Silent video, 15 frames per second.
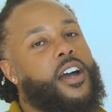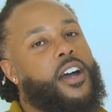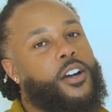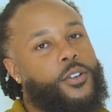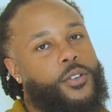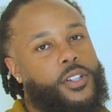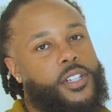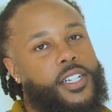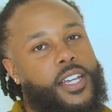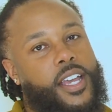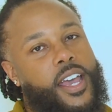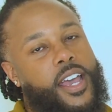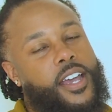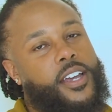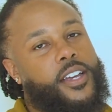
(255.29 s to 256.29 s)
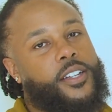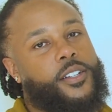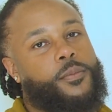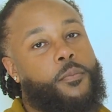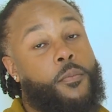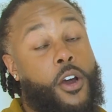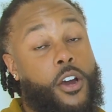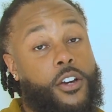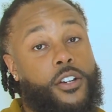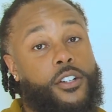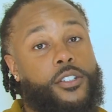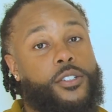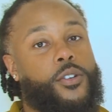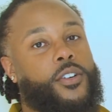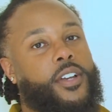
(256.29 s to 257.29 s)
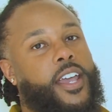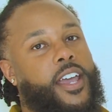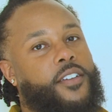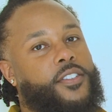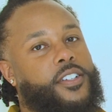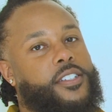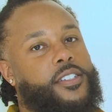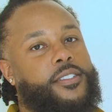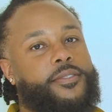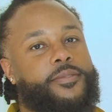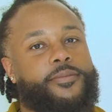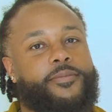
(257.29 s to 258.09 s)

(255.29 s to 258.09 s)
acrylic and markers on canvas.